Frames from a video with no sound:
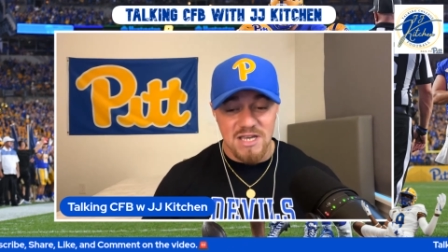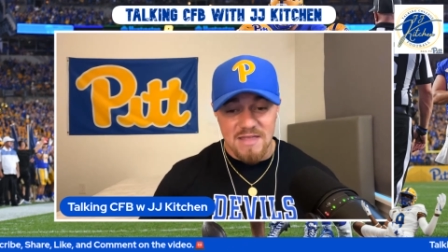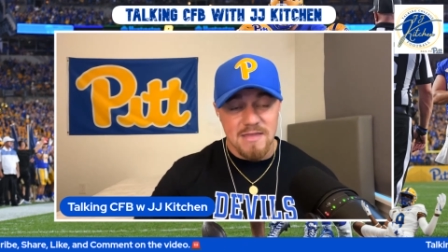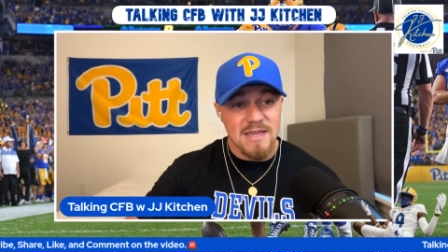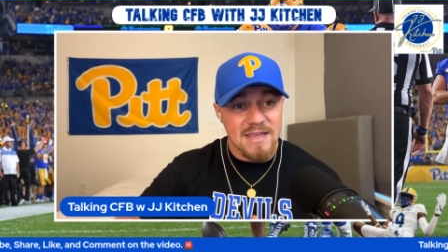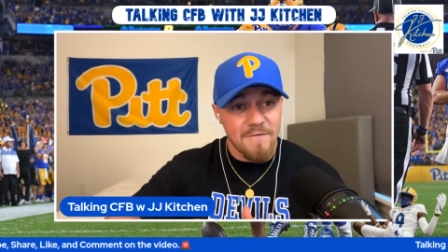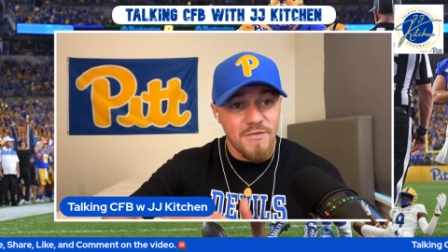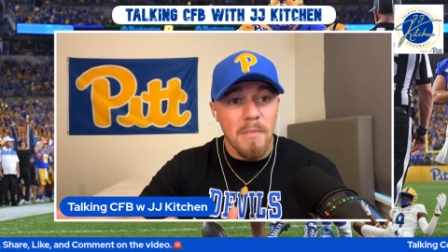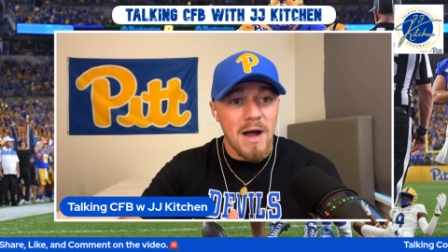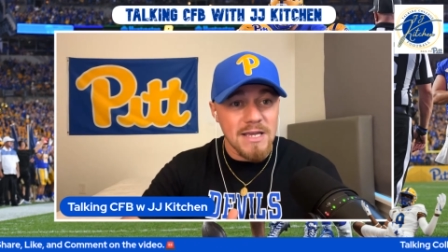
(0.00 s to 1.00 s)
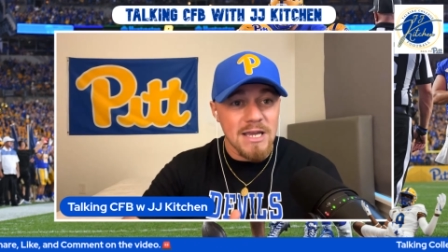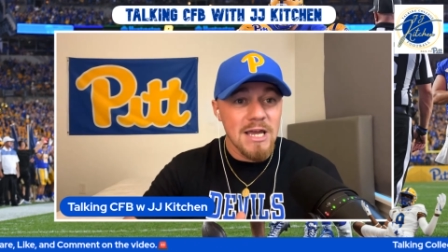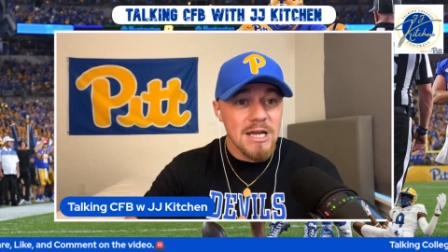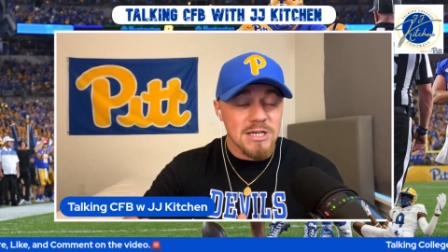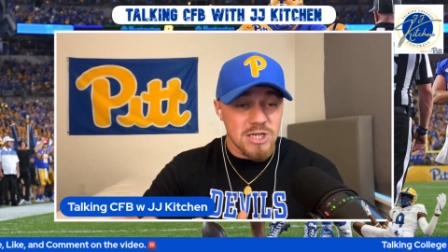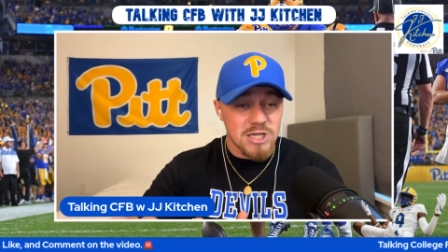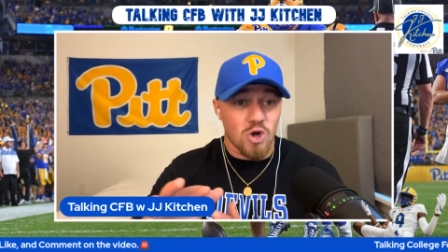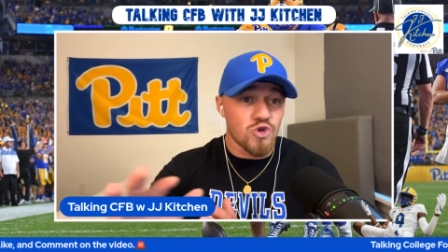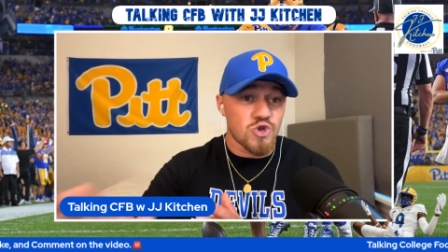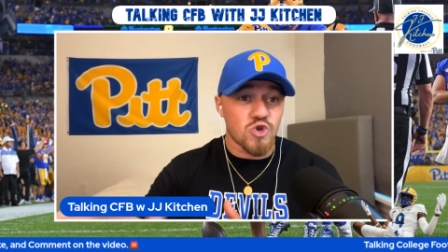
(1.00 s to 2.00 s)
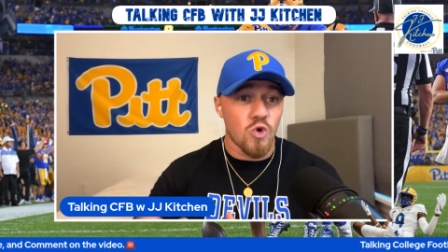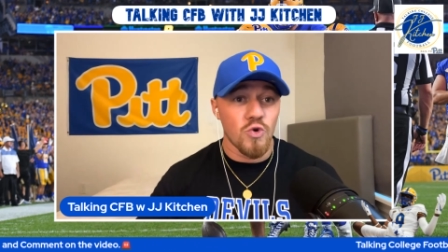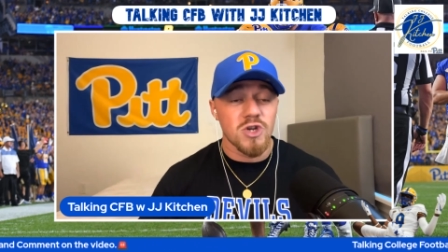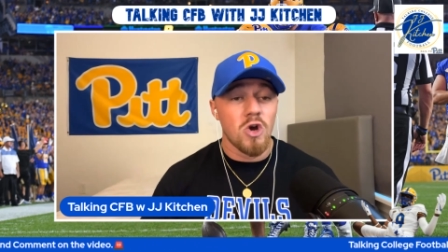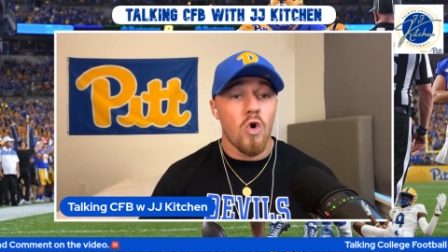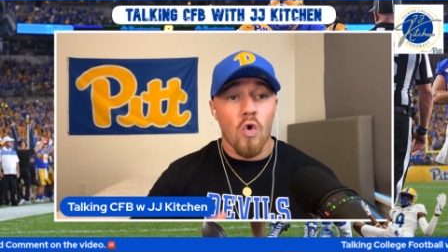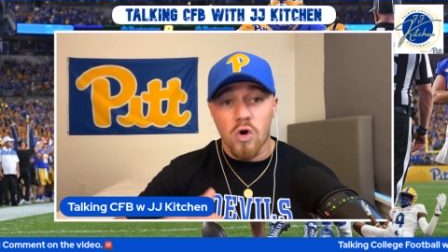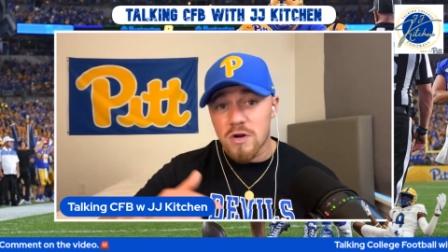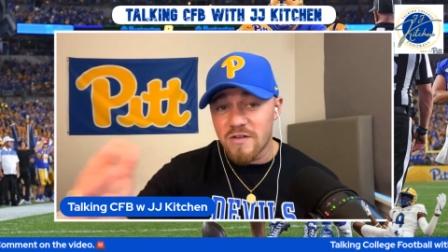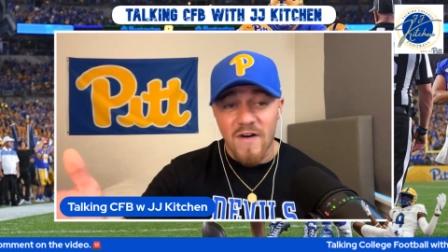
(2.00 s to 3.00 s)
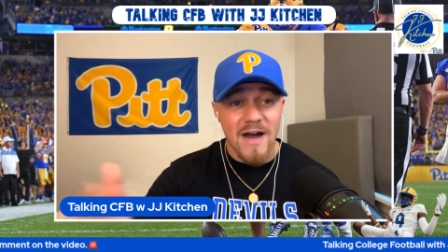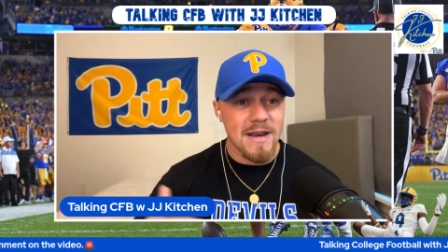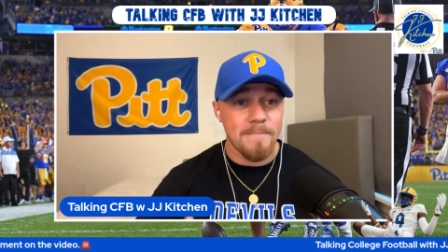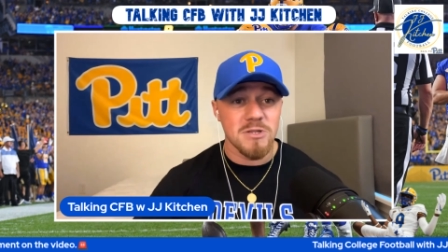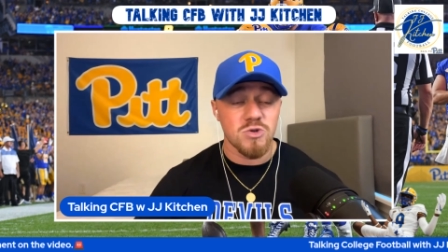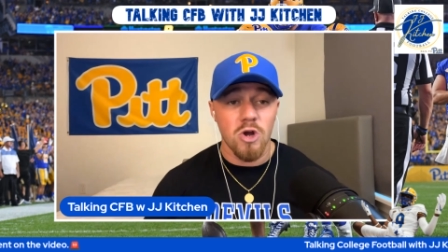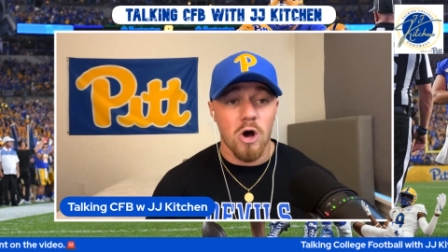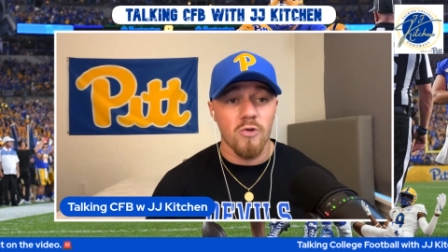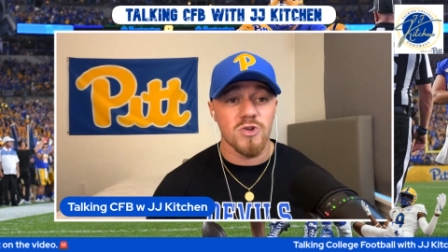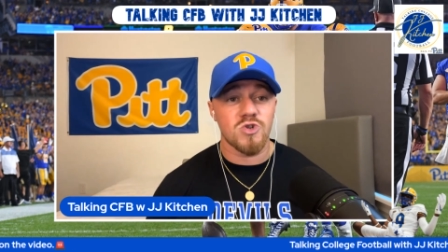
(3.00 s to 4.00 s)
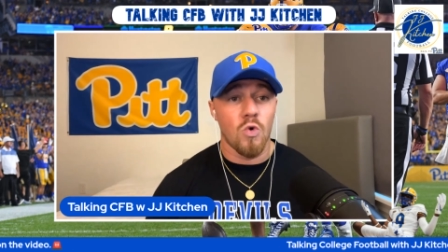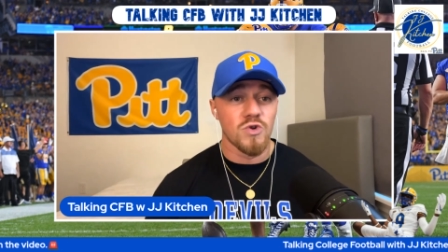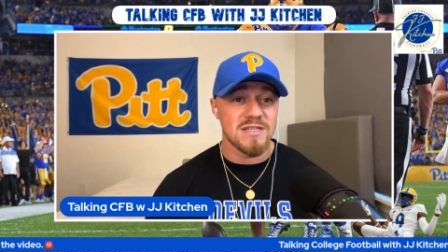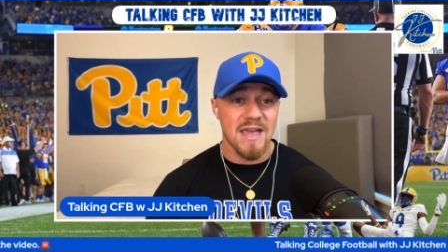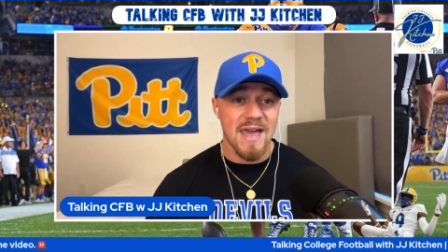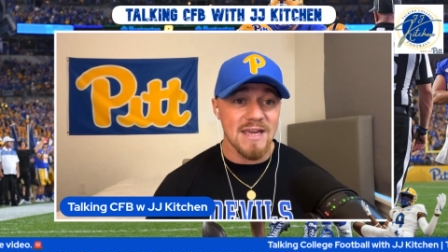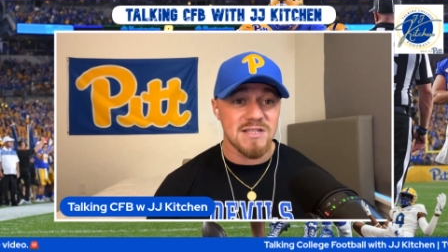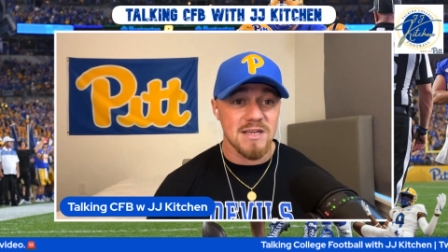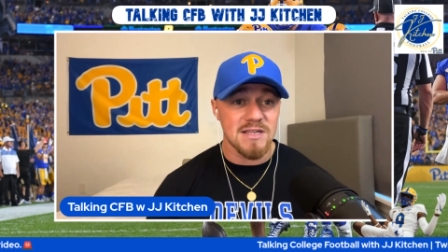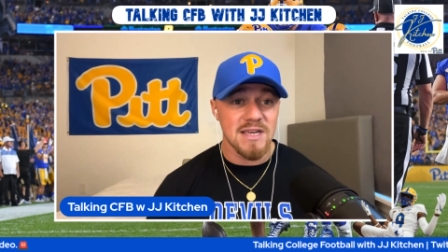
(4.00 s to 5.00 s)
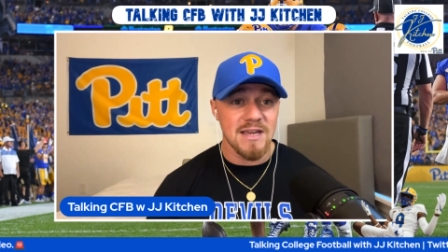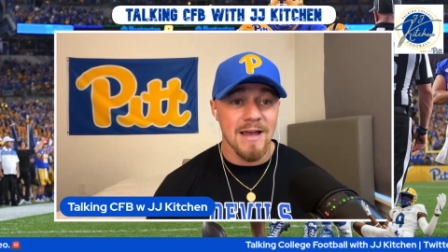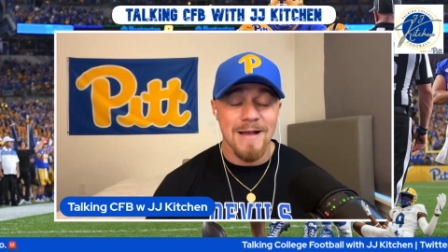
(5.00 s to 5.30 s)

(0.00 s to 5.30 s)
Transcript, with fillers: And then they give the money to certain schools or they divide it up between all the schools in the ACC.